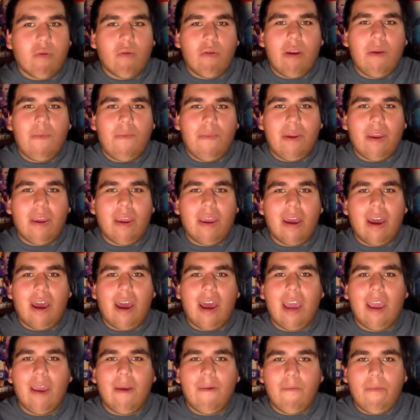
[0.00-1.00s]
creepy
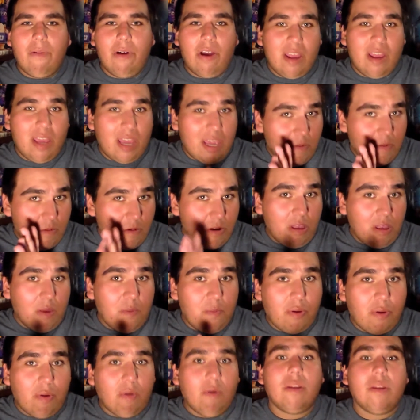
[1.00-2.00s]
guy, but he
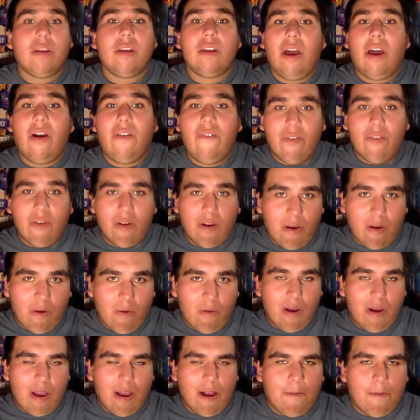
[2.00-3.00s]
really pulled it off
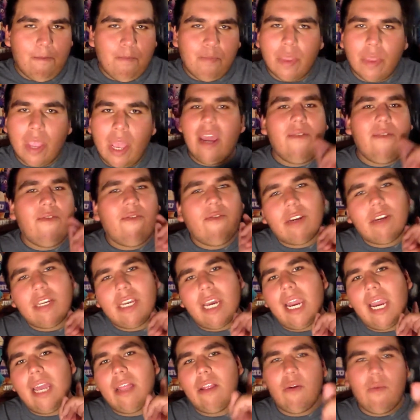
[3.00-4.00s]
very well. And for
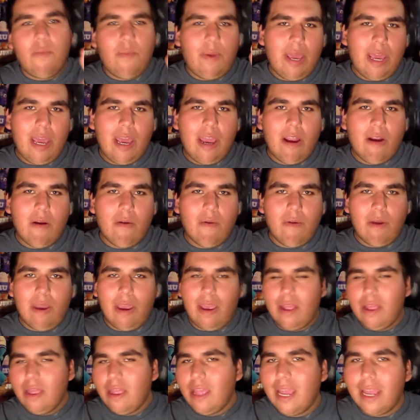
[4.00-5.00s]
Tyler
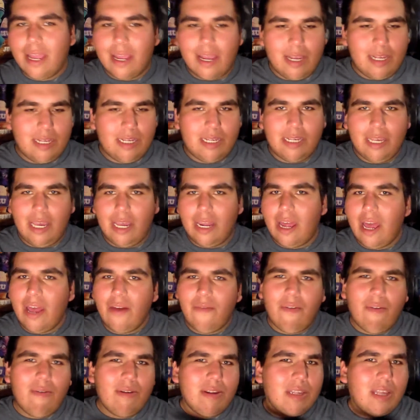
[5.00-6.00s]
Perry, like I said,
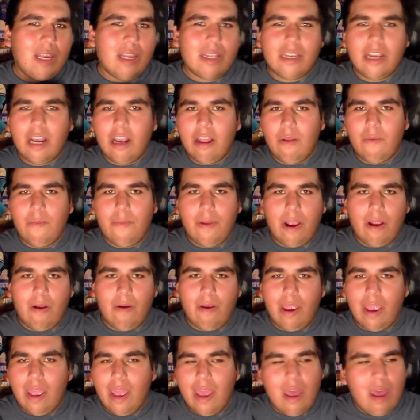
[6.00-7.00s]
I've always liked Tyler
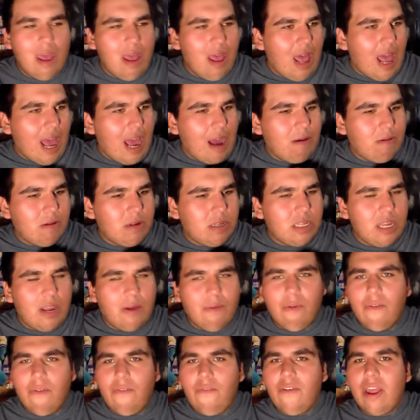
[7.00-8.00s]
Perry. I was
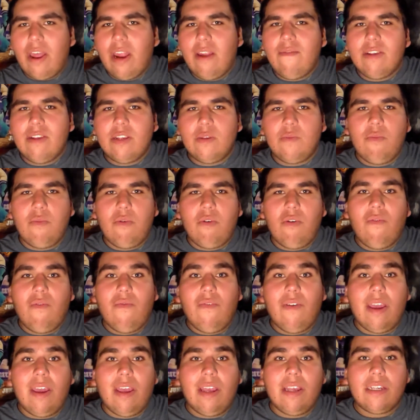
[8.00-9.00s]
never a fan of his
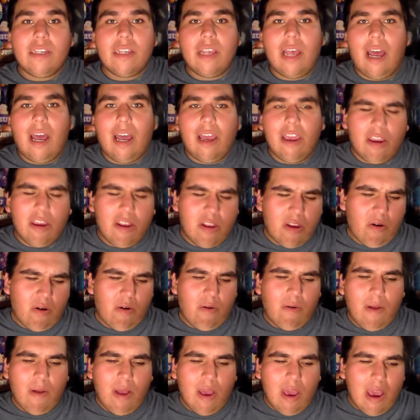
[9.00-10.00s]
movies. you
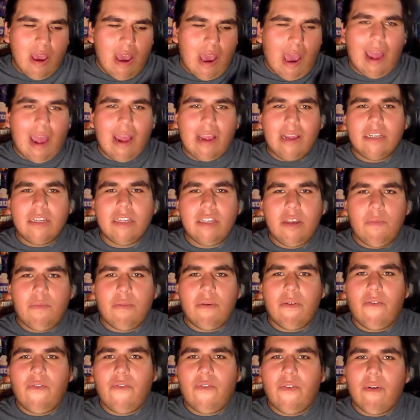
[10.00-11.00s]
know, honestly
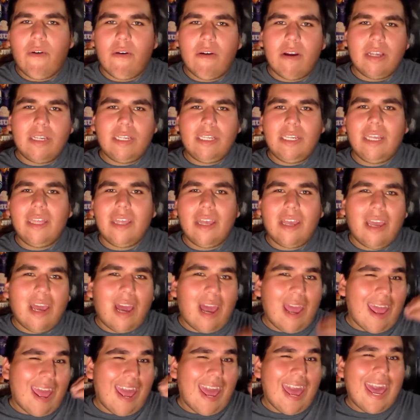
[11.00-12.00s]
prefer to see the
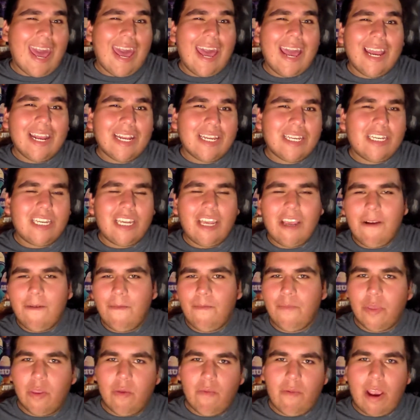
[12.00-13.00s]
guy act
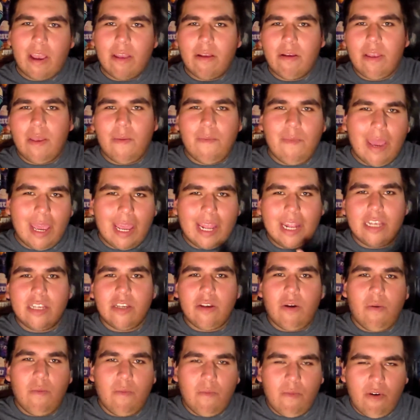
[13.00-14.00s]
rather than making
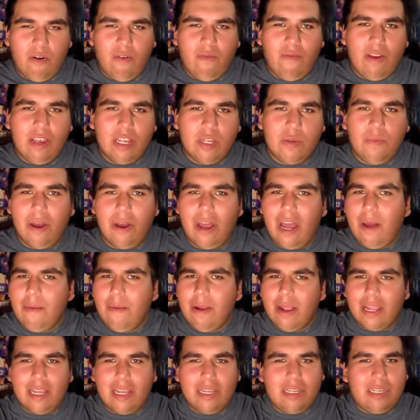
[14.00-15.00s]
his own movies. But
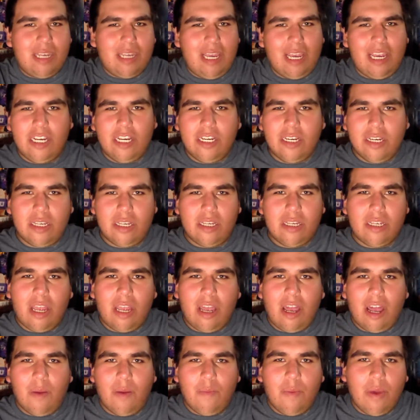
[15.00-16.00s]
I'm not going to say he should
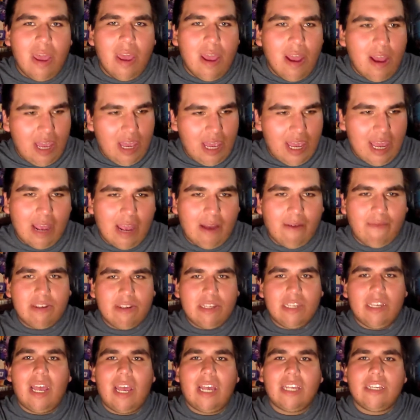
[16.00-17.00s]
stop. He
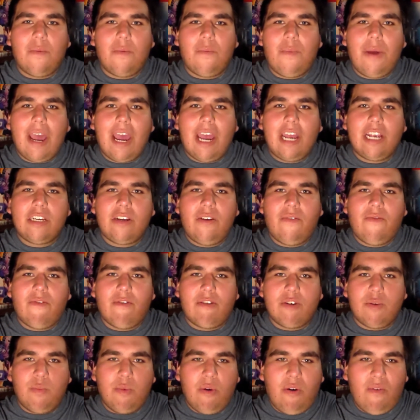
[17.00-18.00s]
obviously has a passion
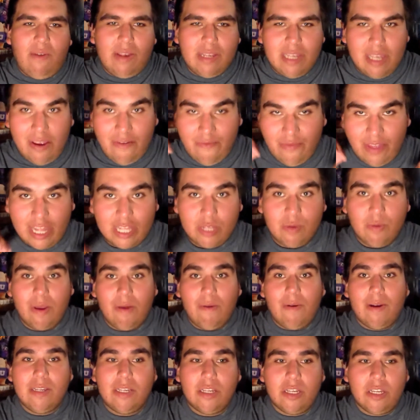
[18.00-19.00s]
for his movies, and if that's
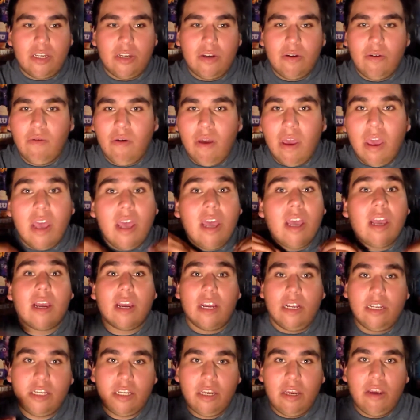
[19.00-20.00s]
what he wants to do,
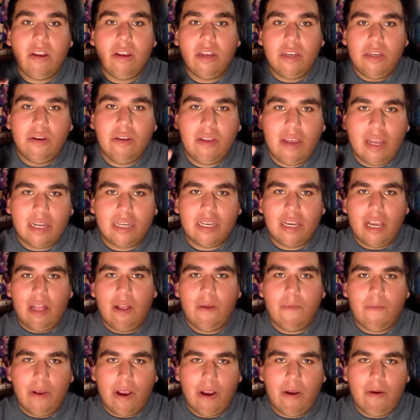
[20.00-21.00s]
continue to do that,
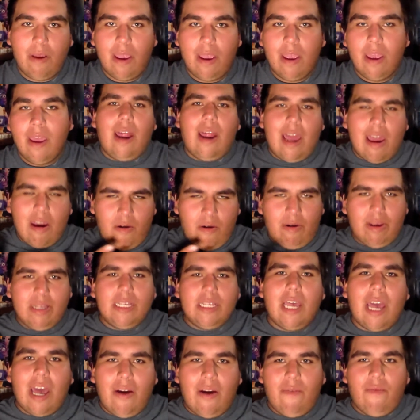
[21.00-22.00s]
Tyler Perry. Uh, I
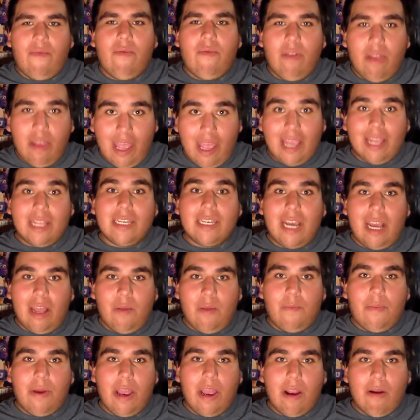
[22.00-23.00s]
always have liked
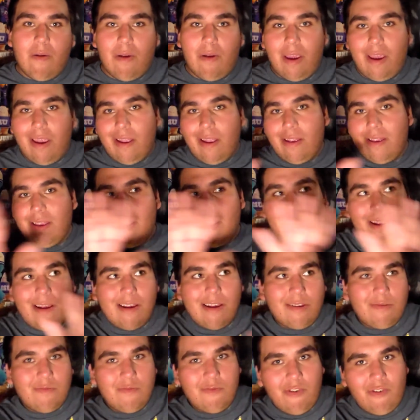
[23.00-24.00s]
Tyler Perry.
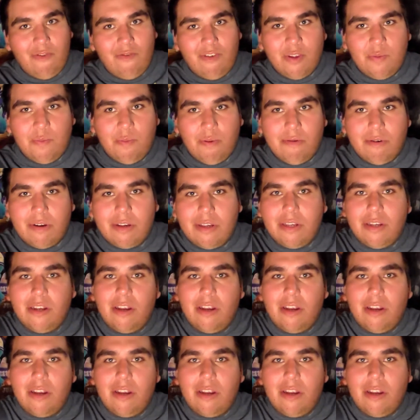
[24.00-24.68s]
Not his movies per